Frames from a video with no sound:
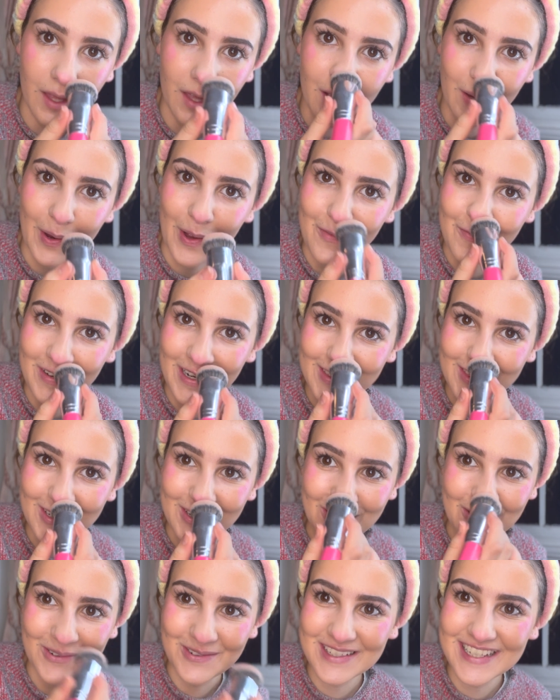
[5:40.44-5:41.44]
Can't forget the
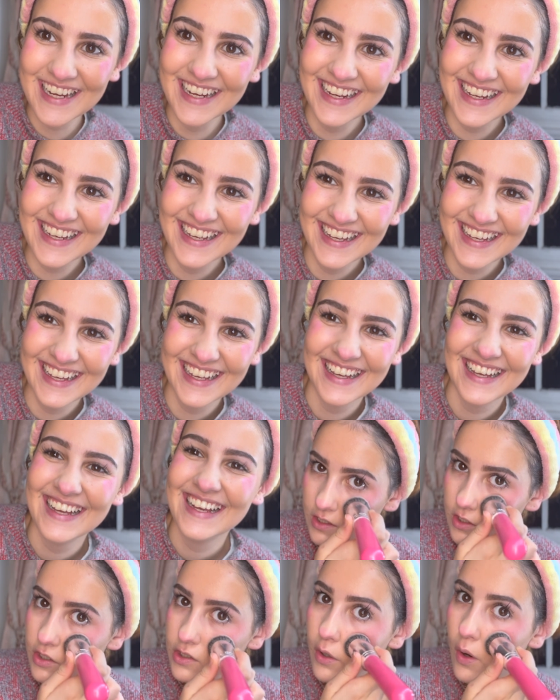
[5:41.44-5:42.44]
nose.
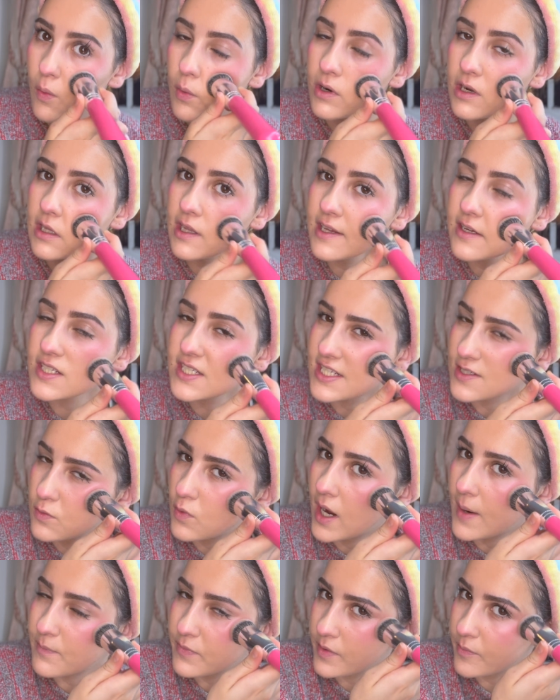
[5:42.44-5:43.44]
You don't want to like
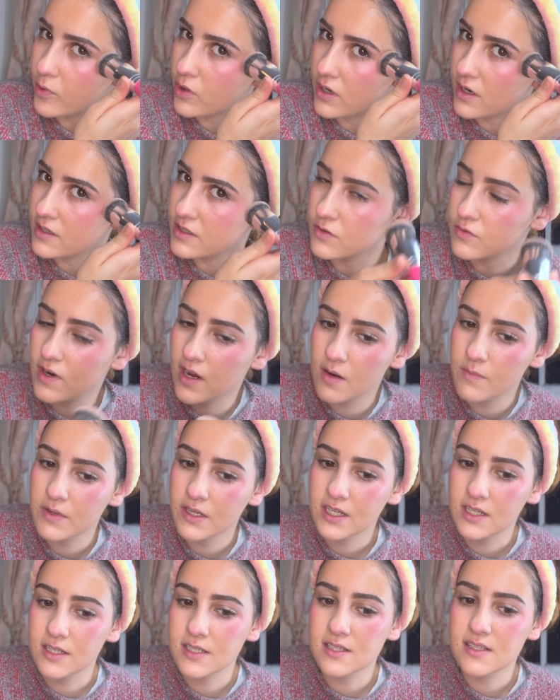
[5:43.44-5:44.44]
swipe the product around
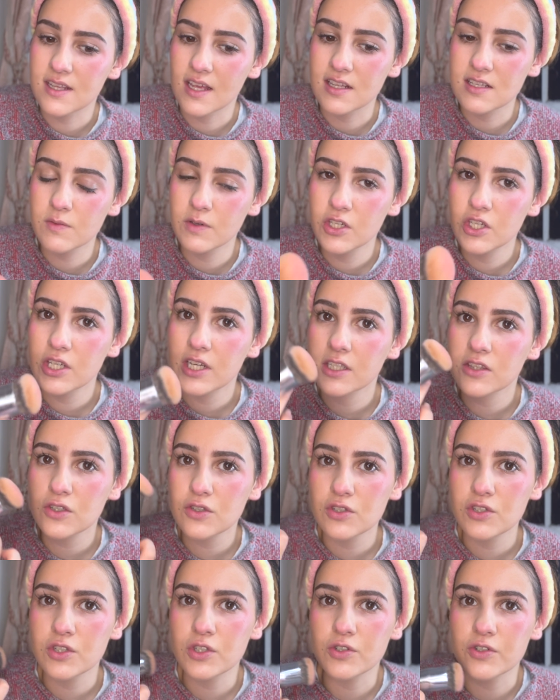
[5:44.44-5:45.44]
because that's when you get
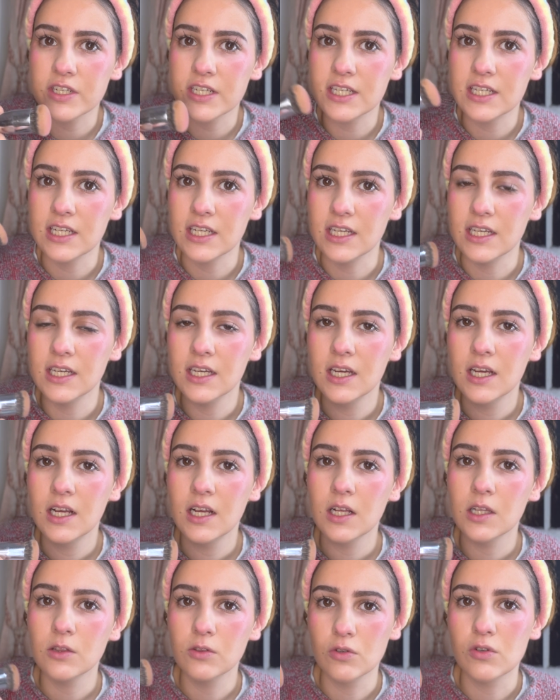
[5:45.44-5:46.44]
those streaky
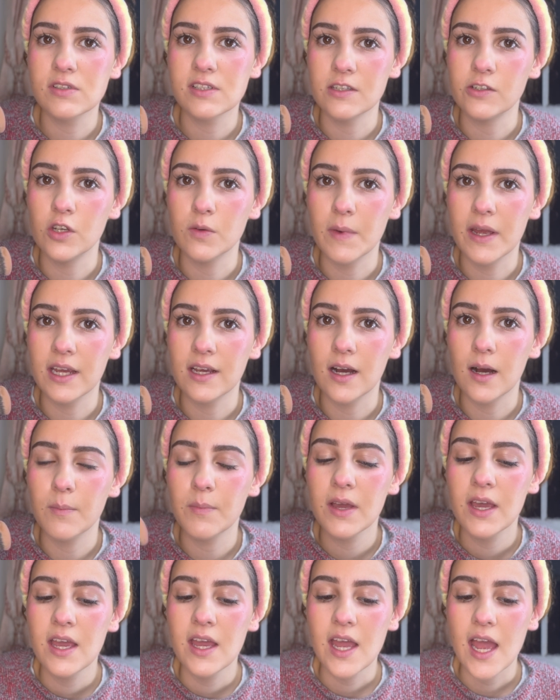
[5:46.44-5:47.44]
looks in your makeup.
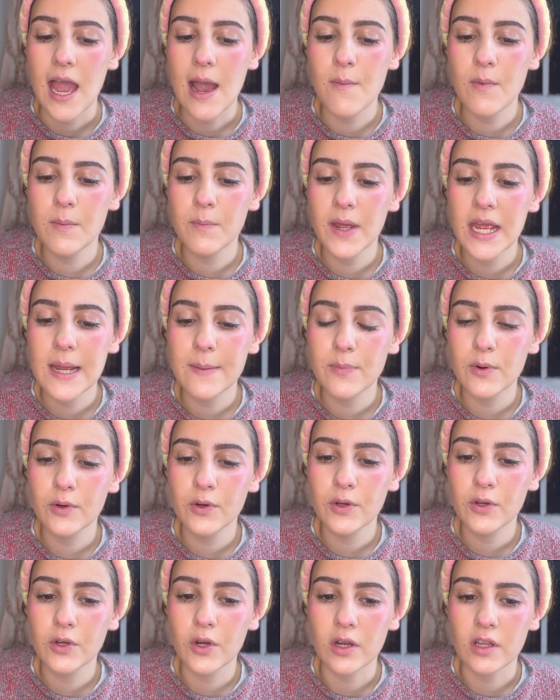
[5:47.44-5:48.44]
And when people
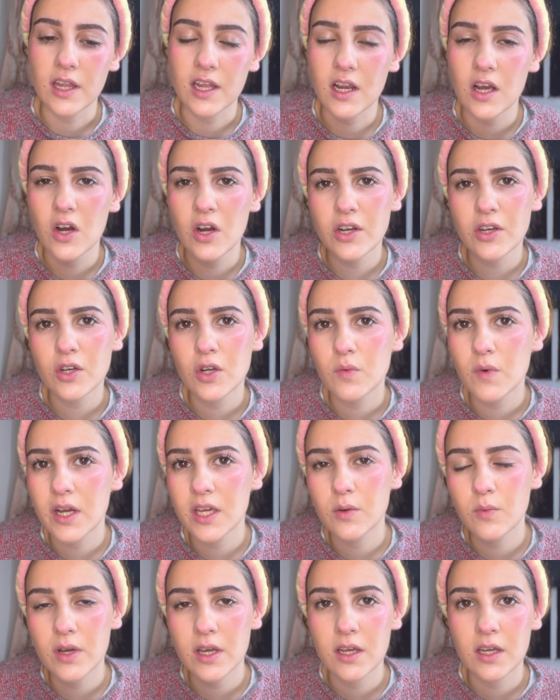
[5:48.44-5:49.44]
who go like, oh, I don't know why
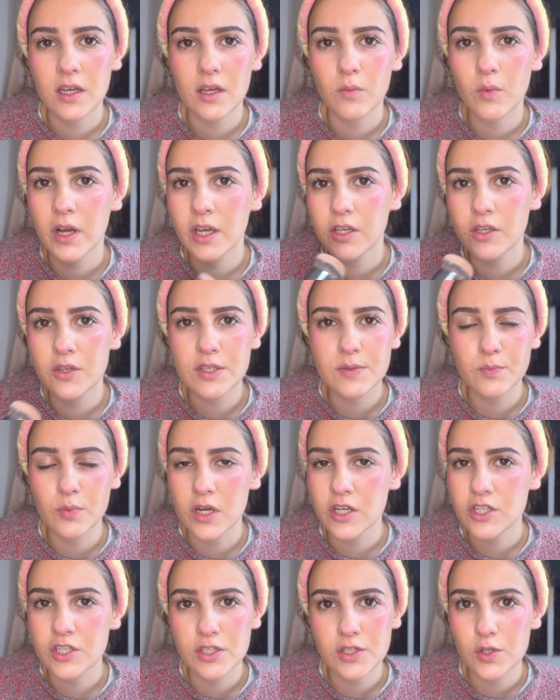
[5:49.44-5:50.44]
you use
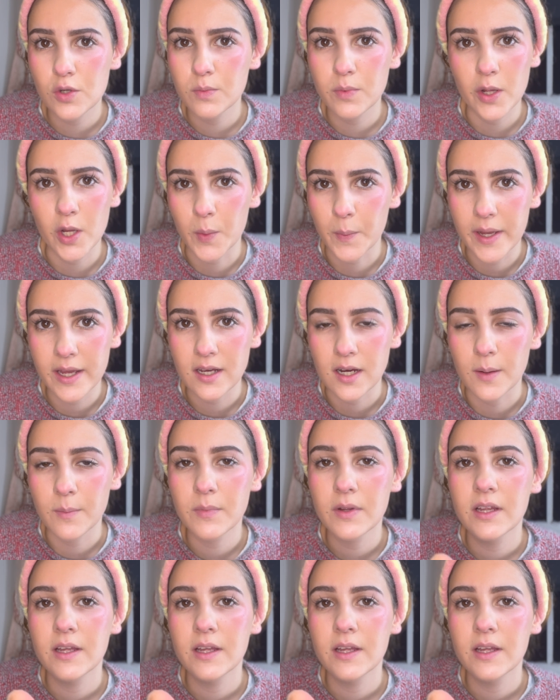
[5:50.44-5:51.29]
brushes to apply makeup,